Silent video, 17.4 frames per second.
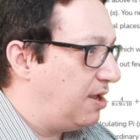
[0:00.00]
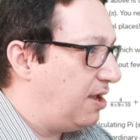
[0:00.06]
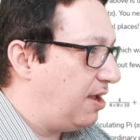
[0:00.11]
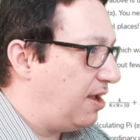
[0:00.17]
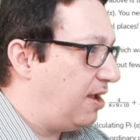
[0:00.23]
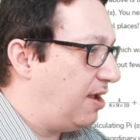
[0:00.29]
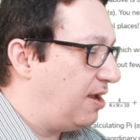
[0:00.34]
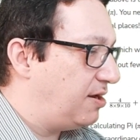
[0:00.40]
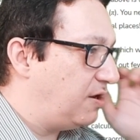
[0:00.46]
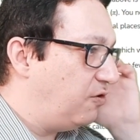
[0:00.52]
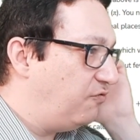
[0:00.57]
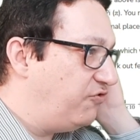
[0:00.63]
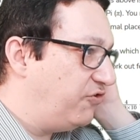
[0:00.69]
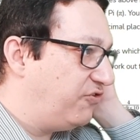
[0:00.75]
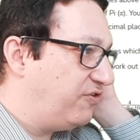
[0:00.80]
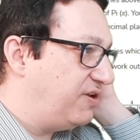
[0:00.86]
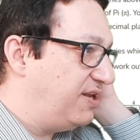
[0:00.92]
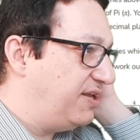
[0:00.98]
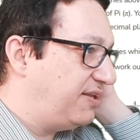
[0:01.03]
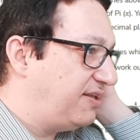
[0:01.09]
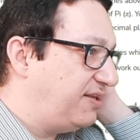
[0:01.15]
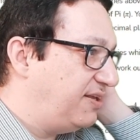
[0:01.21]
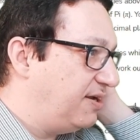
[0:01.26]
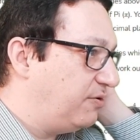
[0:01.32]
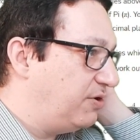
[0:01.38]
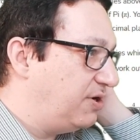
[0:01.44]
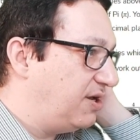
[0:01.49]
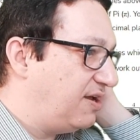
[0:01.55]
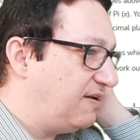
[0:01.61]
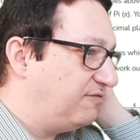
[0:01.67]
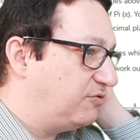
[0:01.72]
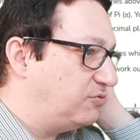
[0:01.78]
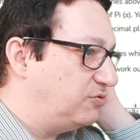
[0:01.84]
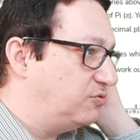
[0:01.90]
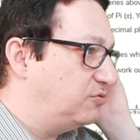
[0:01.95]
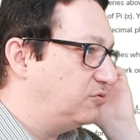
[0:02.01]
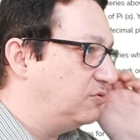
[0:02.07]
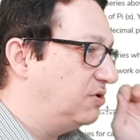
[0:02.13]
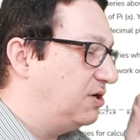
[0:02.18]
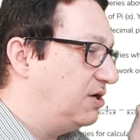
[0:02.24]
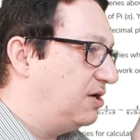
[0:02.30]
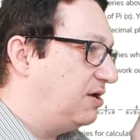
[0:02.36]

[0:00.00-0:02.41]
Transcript: And obviously here we'll have to do